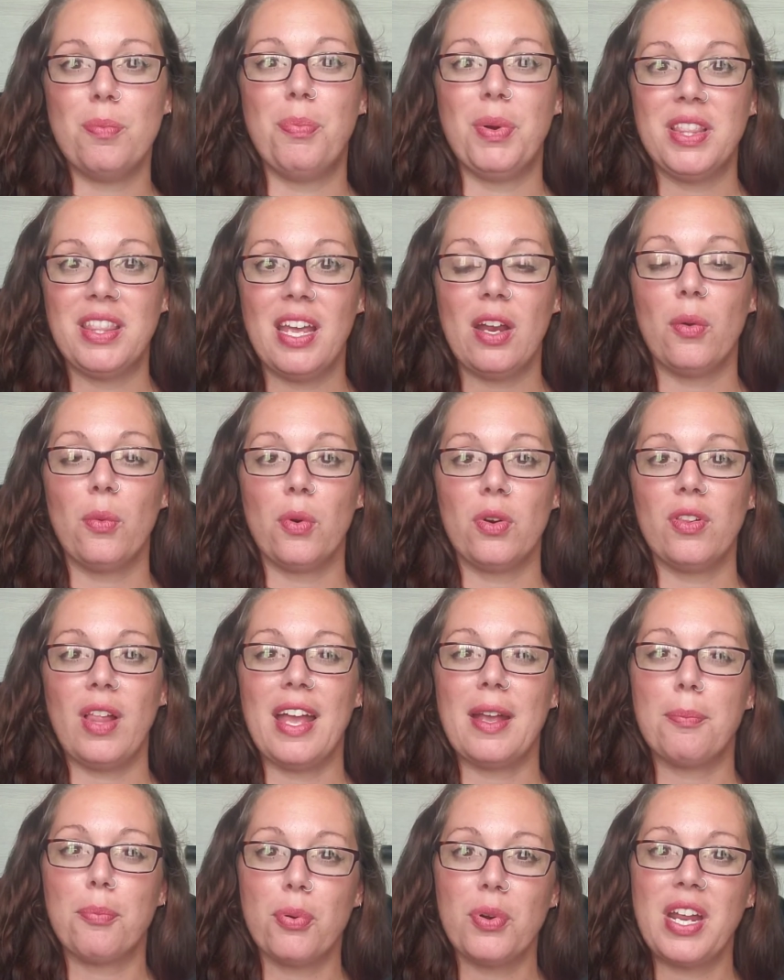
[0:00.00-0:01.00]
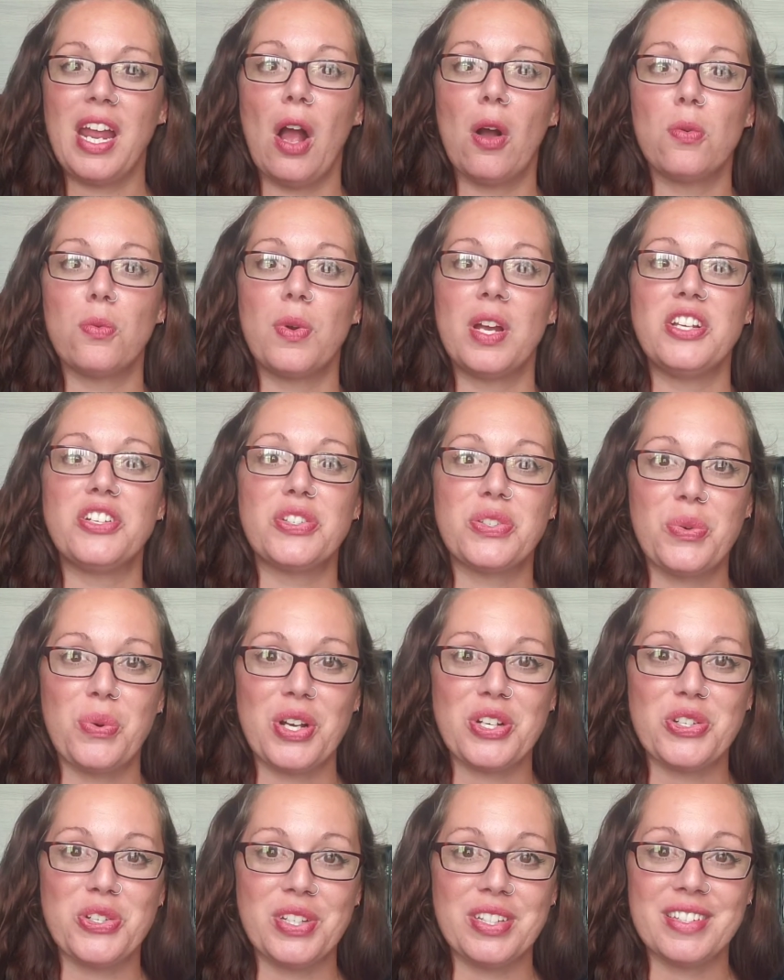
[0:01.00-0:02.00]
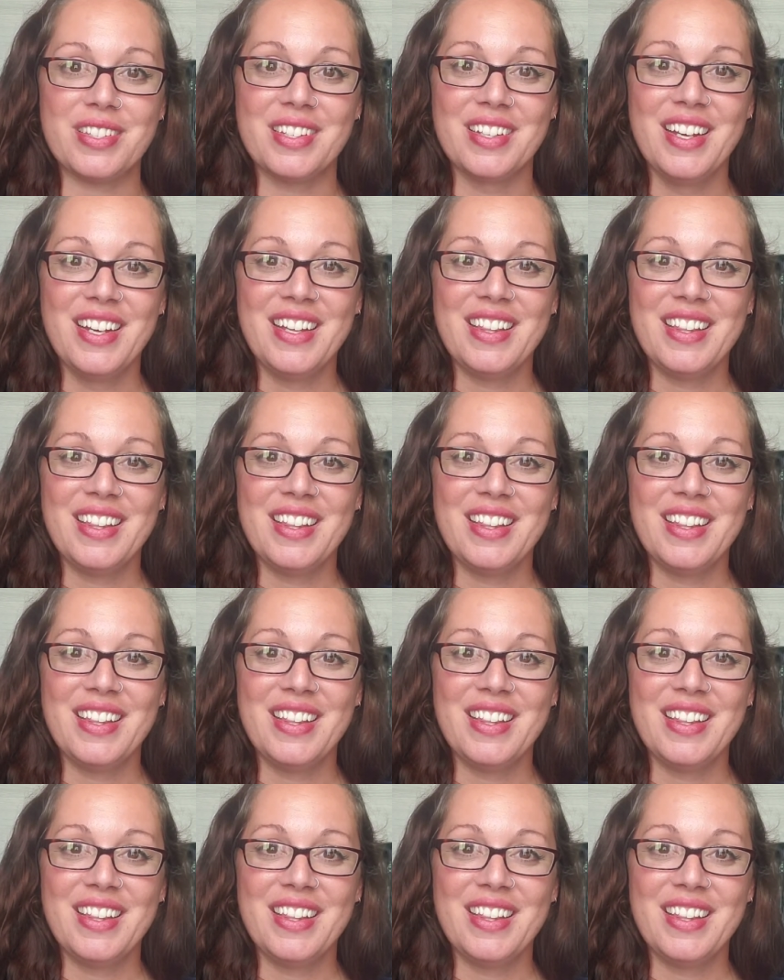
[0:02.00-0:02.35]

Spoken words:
but there were pretty outrageous questions